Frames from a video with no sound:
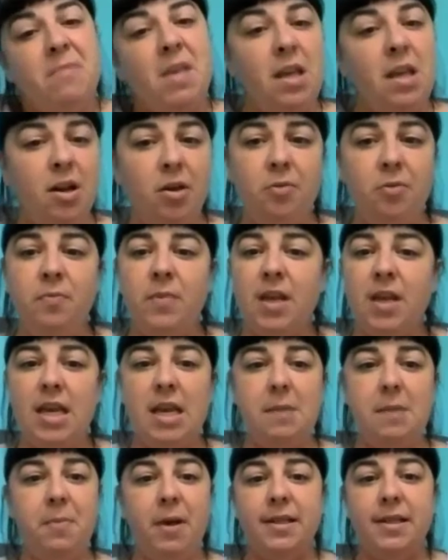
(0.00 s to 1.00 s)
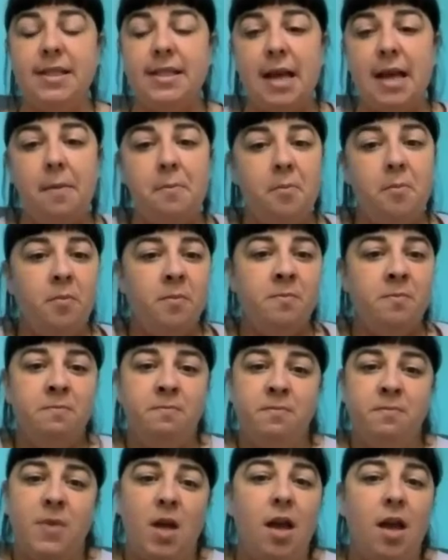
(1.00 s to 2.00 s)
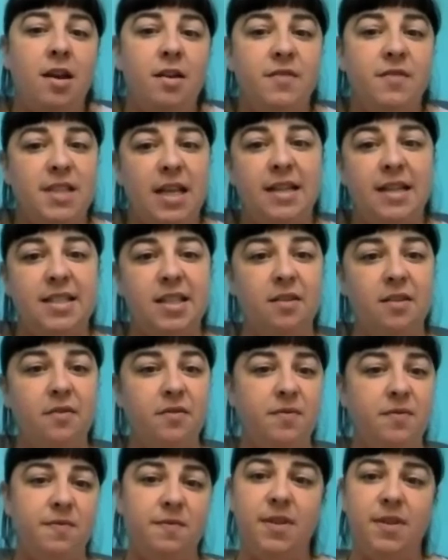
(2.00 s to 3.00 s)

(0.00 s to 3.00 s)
you know, keep at some kind of sense of